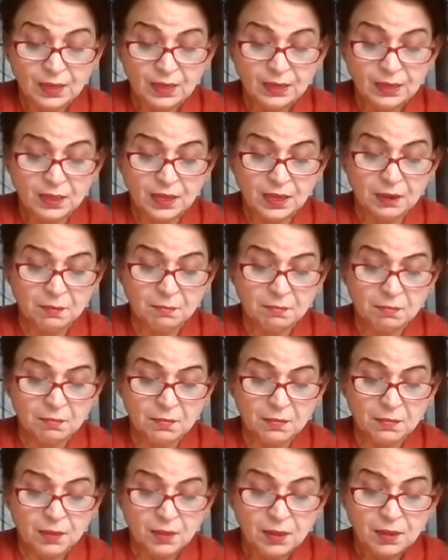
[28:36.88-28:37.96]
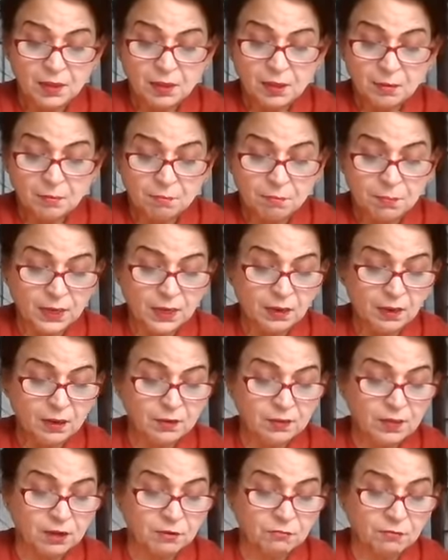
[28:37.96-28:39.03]
They
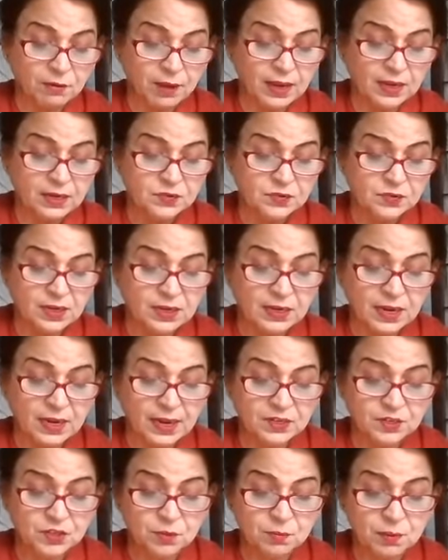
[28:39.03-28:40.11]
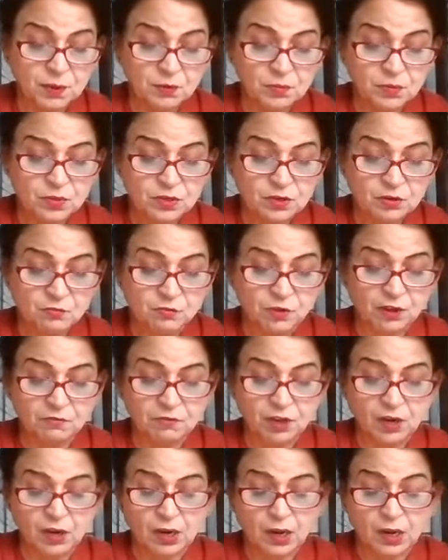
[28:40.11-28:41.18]
bared their fangs and danced about,
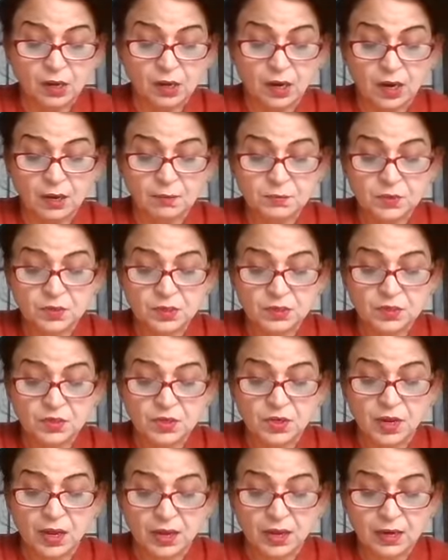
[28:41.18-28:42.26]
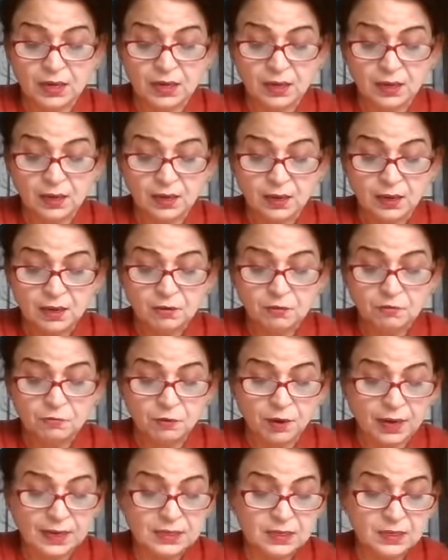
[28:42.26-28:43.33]
waving long arms, snarling,
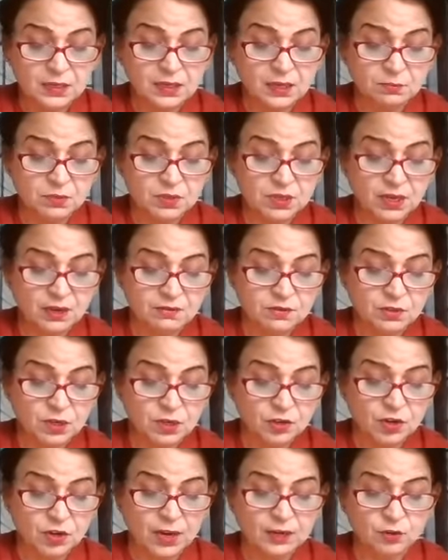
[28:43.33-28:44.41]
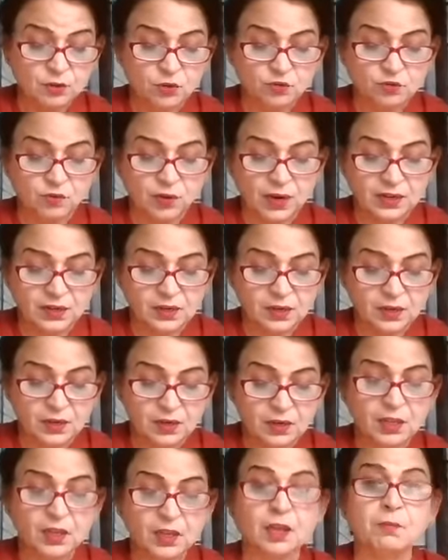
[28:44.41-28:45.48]
frightened themselves, trying to frighten
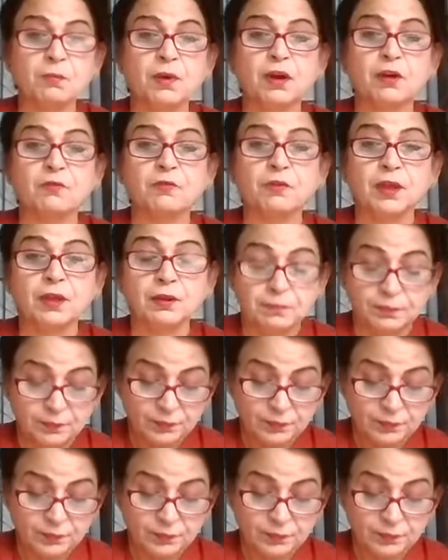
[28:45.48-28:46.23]
him away.